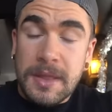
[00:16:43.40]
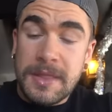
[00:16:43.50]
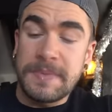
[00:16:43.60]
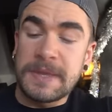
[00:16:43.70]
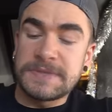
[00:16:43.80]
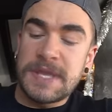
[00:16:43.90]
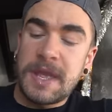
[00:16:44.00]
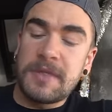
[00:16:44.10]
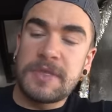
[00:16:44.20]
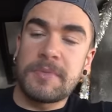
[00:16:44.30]
That being
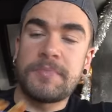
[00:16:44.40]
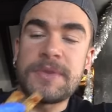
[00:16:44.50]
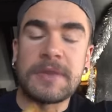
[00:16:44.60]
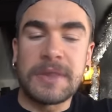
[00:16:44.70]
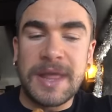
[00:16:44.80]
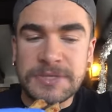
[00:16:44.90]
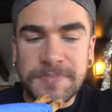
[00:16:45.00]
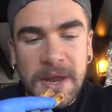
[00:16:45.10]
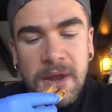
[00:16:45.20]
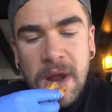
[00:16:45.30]
said, I think we've got the last
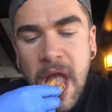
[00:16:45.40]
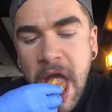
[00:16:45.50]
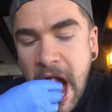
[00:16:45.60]
bite here.